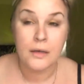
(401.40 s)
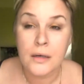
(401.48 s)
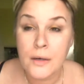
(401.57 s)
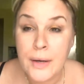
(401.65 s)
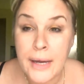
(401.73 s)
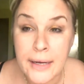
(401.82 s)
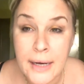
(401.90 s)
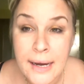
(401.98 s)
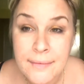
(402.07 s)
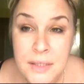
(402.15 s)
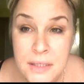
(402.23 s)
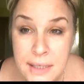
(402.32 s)
Okay, I
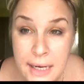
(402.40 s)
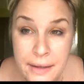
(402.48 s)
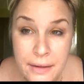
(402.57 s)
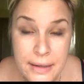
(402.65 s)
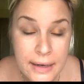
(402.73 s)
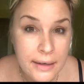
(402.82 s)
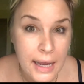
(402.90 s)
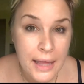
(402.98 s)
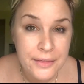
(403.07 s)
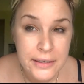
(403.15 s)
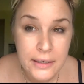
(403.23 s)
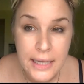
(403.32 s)
have to say that
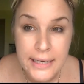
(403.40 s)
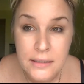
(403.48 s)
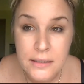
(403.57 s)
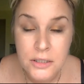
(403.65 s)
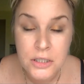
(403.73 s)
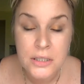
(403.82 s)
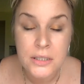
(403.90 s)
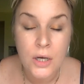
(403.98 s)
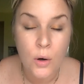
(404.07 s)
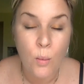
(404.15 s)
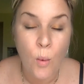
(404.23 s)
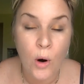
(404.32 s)
Kathleen Lights, it's just
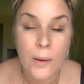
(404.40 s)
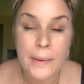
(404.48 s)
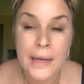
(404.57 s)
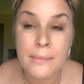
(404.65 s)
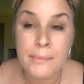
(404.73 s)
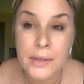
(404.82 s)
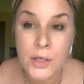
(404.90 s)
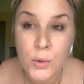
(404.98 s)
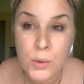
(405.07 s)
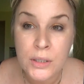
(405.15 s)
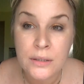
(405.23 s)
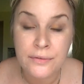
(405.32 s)
so warm and
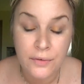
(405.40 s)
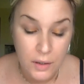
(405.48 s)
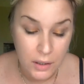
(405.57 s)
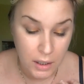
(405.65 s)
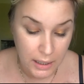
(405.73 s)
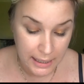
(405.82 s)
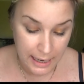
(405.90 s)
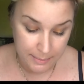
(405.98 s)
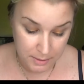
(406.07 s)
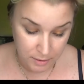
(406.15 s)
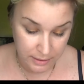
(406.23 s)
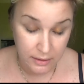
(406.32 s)
beautiful. I
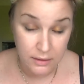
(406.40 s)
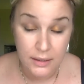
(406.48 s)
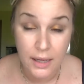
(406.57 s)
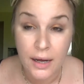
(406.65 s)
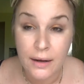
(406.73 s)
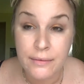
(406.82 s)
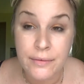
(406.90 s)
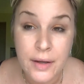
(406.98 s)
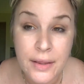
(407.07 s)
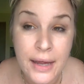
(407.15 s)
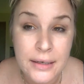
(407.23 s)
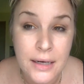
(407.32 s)
absolutely love
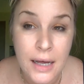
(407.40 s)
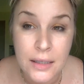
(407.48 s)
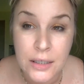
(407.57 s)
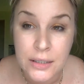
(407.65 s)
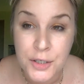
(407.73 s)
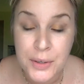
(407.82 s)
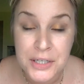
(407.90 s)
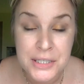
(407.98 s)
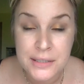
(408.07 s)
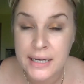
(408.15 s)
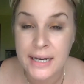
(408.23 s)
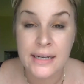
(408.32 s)
that color. You
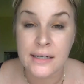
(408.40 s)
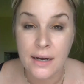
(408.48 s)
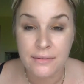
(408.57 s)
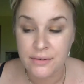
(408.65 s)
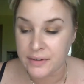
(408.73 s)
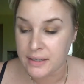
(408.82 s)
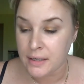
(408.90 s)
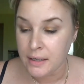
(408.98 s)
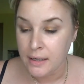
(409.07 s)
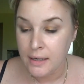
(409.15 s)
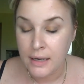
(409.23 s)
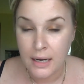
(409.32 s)
just can't get enough of it.
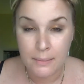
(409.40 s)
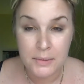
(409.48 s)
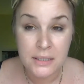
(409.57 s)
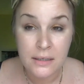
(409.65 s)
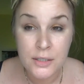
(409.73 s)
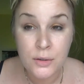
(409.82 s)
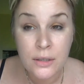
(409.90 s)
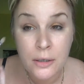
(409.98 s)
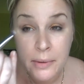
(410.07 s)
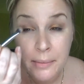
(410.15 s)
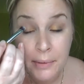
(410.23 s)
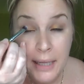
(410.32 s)
I'm just going to do a little
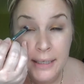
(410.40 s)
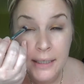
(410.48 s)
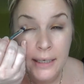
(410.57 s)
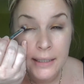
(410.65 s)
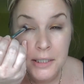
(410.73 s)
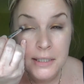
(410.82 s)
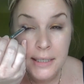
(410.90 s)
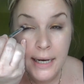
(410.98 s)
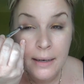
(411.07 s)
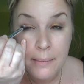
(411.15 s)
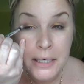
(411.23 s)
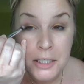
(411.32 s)
bit of blending just to kind
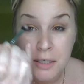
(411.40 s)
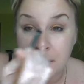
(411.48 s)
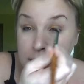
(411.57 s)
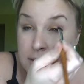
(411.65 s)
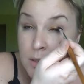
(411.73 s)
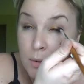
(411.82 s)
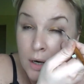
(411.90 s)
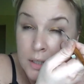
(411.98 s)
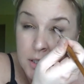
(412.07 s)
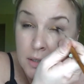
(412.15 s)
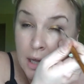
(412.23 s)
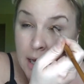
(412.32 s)
of make sure there's no
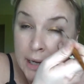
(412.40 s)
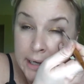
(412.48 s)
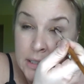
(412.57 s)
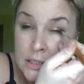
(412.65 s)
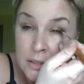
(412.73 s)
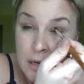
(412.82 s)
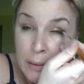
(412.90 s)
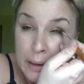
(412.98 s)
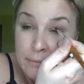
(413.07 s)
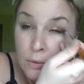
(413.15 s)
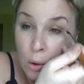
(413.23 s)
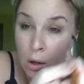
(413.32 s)
harsh lines. You know how I
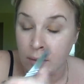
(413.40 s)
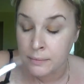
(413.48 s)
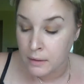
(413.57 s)
roll.